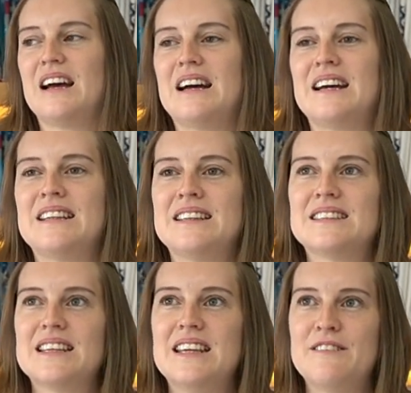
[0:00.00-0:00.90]

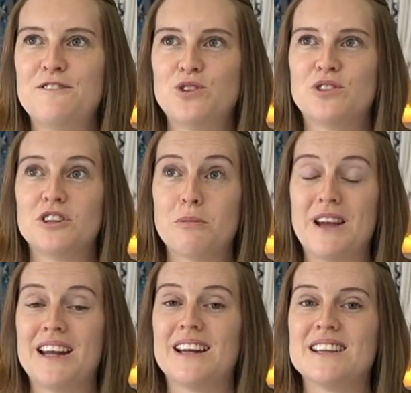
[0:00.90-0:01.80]
And if you're on the
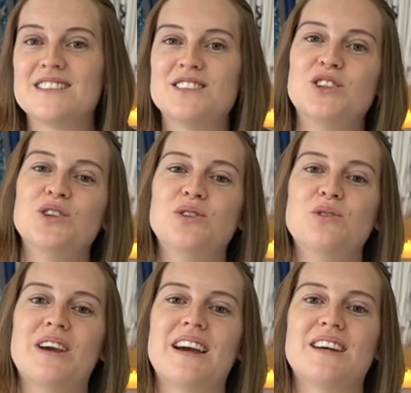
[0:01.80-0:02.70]
mailing list,
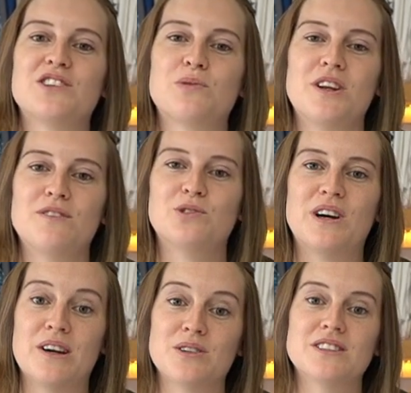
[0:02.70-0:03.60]
you get
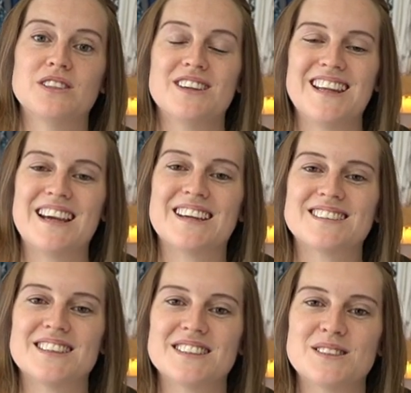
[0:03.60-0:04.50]
24 hour early
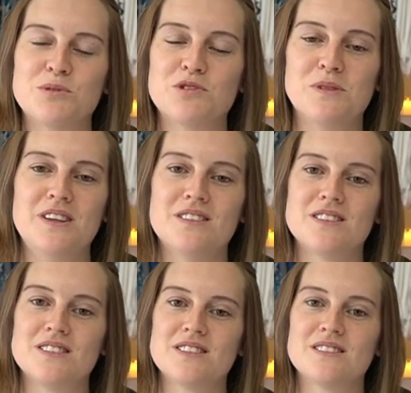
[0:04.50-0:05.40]
access, which
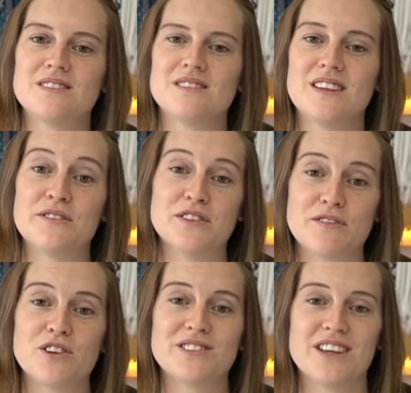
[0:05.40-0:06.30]
means if
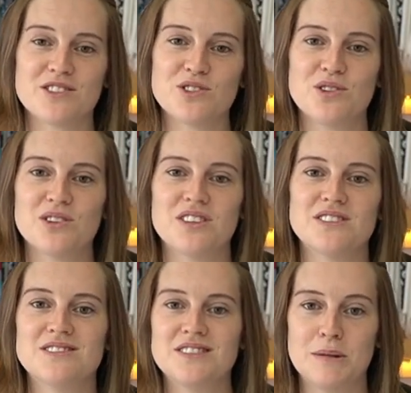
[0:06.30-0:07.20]
stuff goes out of stock,
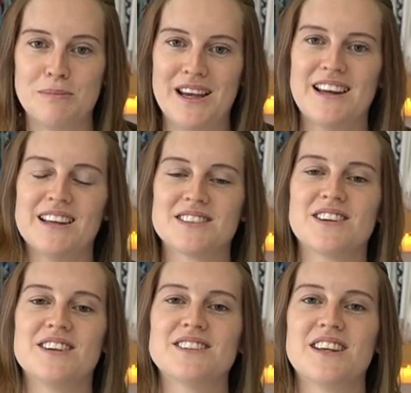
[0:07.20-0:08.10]
the mailing list
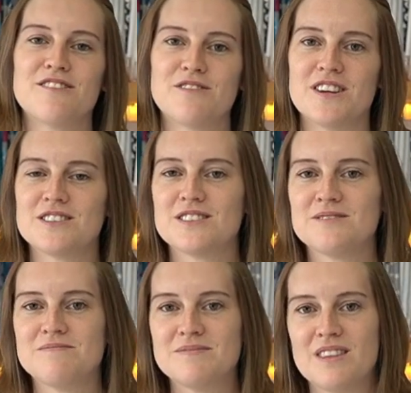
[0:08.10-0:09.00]
guys get it first.
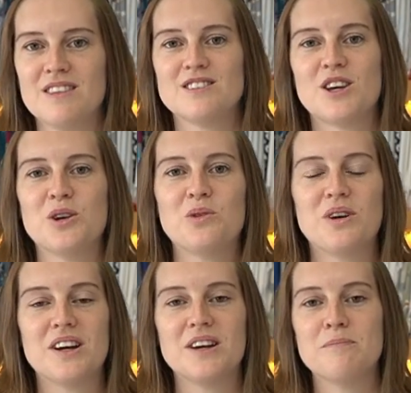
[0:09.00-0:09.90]

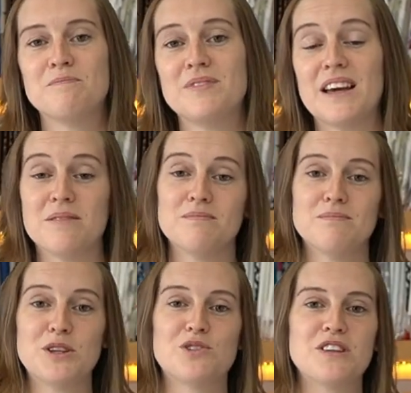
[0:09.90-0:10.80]
So um, yeah,
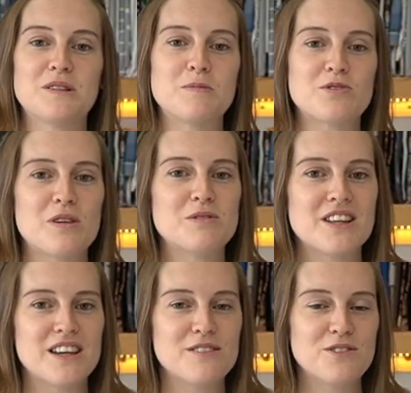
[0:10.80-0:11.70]
make sure you subscribe to
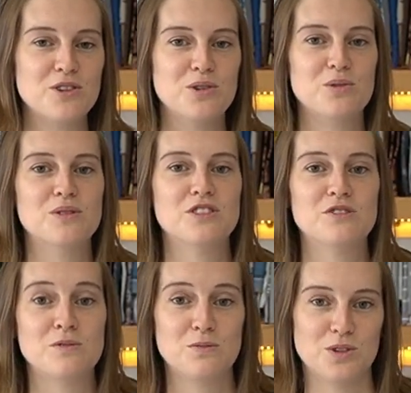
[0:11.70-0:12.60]
that if you
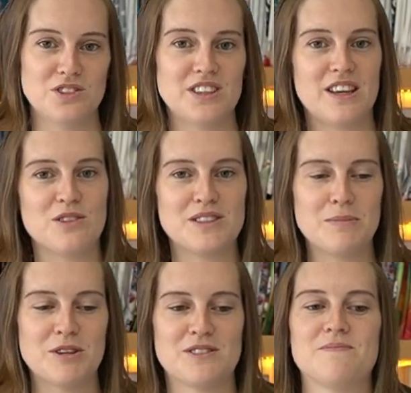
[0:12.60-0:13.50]
want to get those
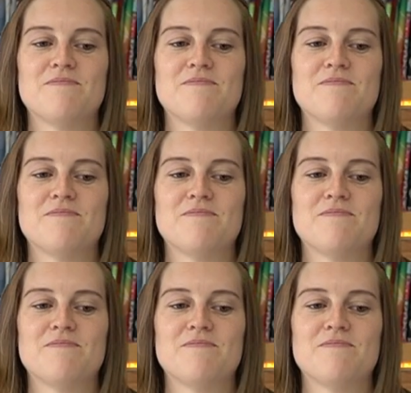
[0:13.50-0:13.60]
emails.